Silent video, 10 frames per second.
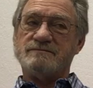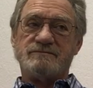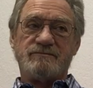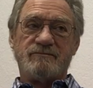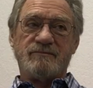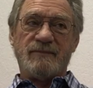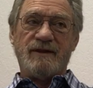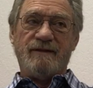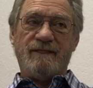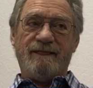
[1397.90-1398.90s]
know what you want
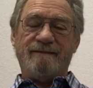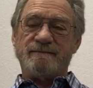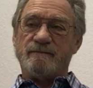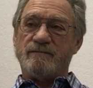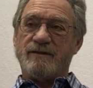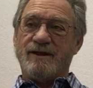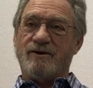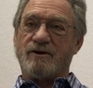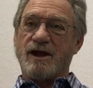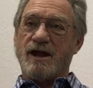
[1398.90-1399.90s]
us to say.
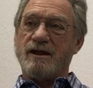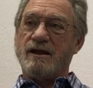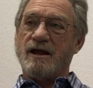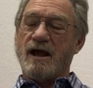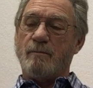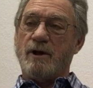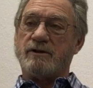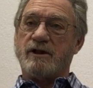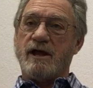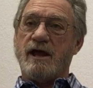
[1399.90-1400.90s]
Okay. How
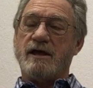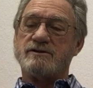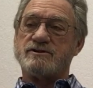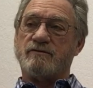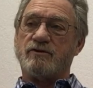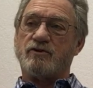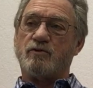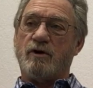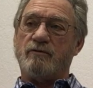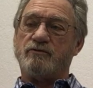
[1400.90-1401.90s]
about the heads of the
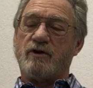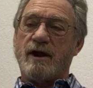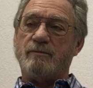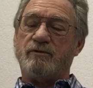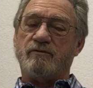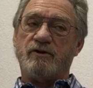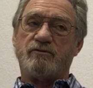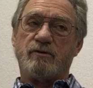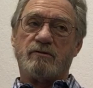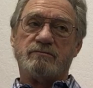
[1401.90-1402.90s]
12 tribes of
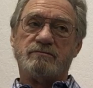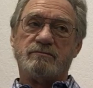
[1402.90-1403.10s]
Israel?